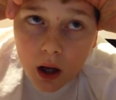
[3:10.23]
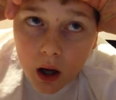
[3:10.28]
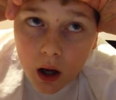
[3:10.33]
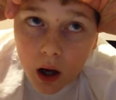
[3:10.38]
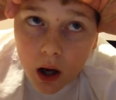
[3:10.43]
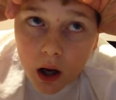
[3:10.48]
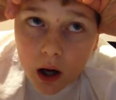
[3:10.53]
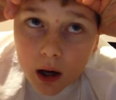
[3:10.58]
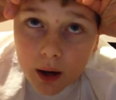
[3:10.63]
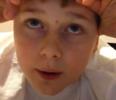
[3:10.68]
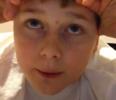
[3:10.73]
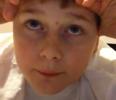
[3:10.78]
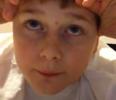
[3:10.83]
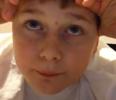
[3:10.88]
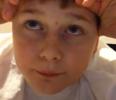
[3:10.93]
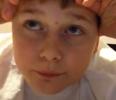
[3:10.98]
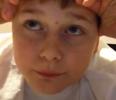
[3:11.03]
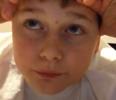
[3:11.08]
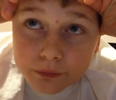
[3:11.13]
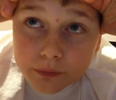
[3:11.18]

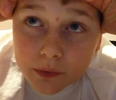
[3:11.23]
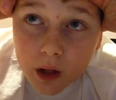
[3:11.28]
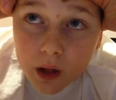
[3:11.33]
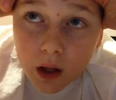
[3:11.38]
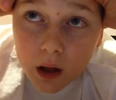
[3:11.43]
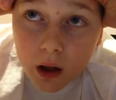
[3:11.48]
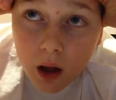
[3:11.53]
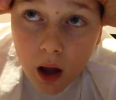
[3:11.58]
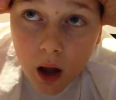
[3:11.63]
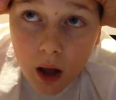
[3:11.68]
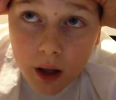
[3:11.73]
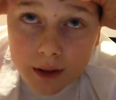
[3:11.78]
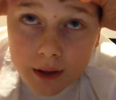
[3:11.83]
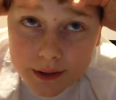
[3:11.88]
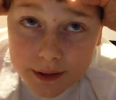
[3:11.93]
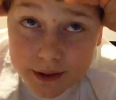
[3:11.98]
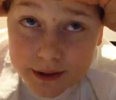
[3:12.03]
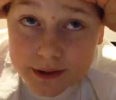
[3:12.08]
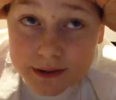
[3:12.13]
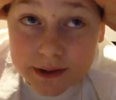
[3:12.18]
Um,
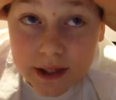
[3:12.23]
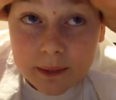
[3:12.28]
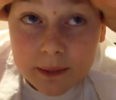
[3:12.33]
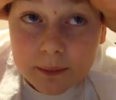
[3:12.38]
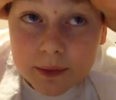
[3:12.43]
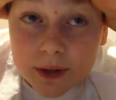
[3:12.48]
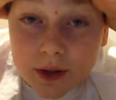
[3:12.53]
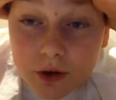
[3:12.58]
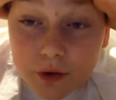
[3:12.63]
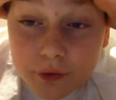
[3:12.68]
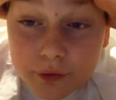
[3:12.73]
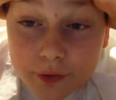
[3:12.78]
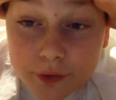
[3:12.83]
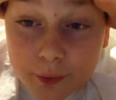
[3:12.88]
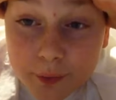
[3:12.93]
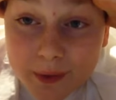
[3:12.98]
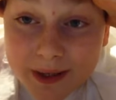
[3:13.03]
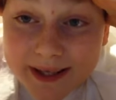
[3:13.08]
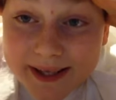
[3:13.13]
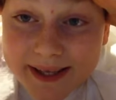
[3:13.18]
just let me know if you
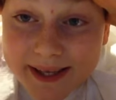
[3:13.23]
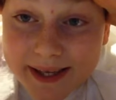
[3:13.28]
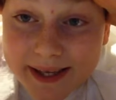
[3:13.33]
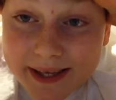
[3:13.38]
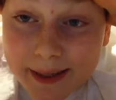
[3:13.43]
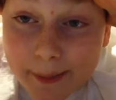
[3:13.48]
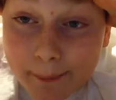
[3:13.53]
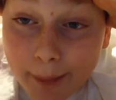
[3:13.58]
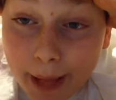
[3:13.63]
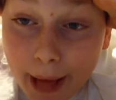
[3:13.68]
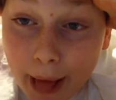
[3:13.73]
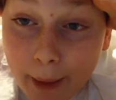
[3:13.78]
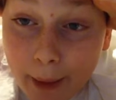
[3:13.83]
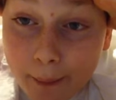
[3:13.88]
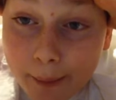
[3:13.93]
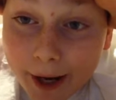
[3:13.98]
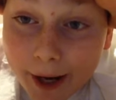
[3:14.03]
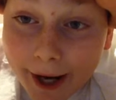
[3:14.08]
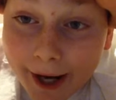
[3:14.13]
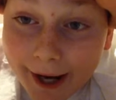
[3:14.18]
want to see some
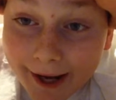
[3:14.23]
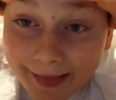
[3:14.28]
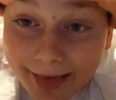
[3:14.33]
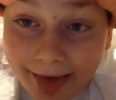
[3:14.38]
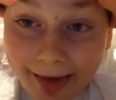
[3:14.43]
bloopers